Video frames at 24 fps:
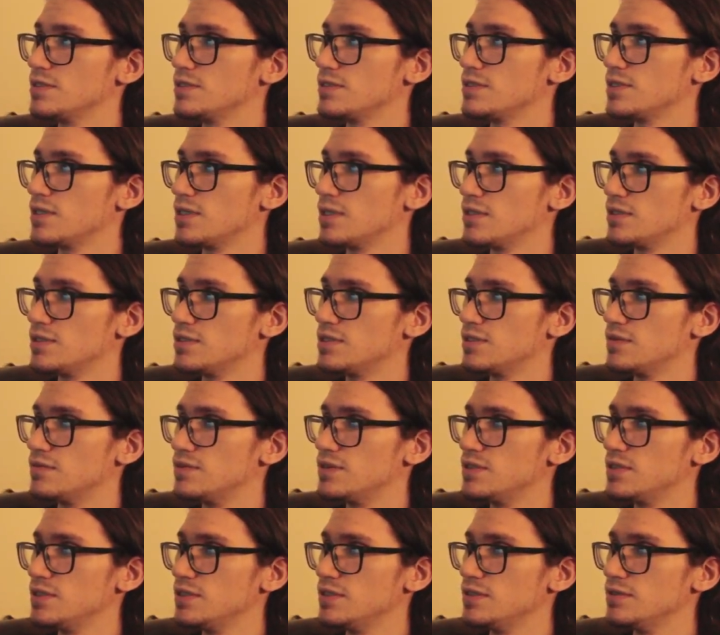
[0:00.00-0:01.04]
It's the highest I've
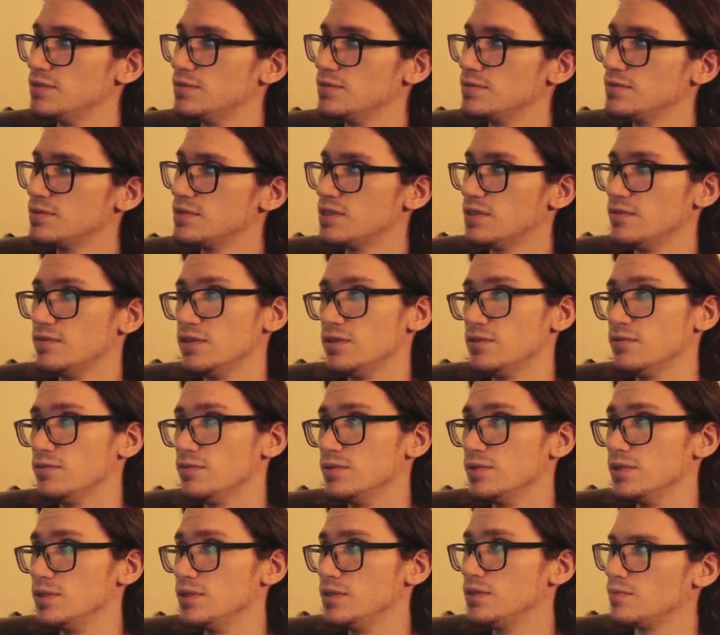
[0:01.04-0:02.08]
seen,
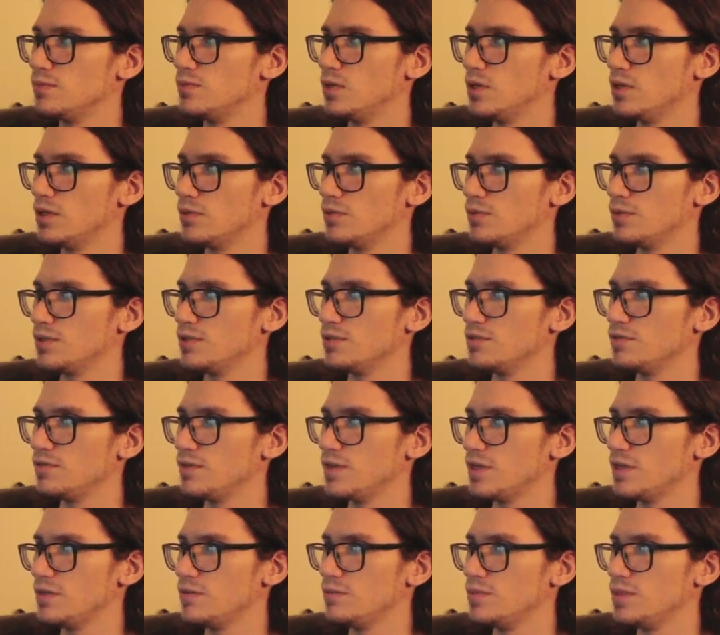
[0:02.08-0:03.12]
73. But with the
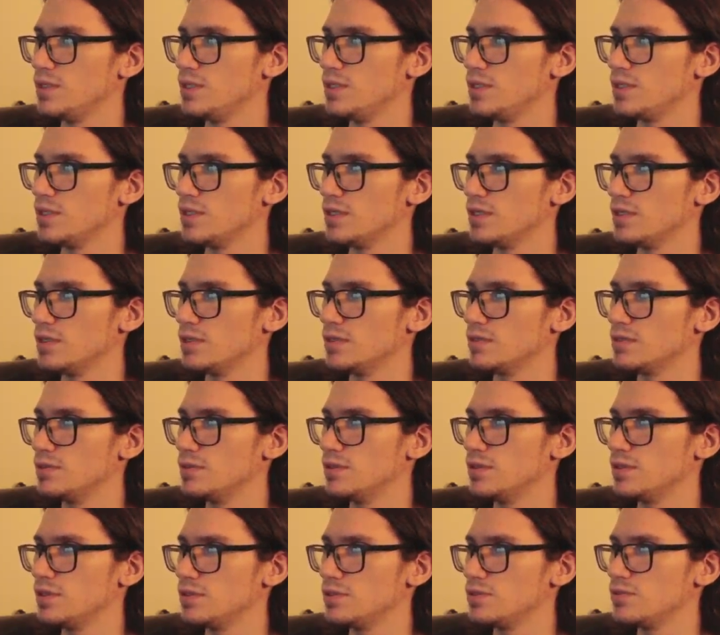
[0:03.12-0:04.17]
fan being at
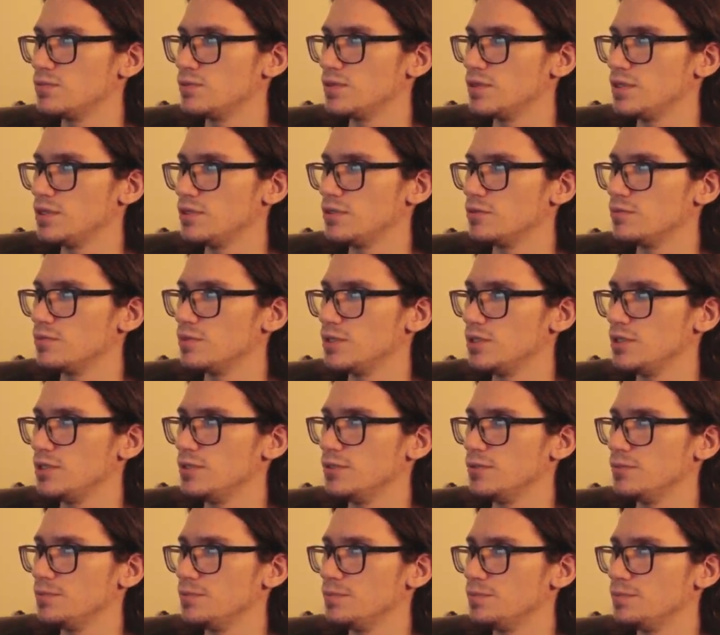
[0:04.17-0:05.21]
920 RPM,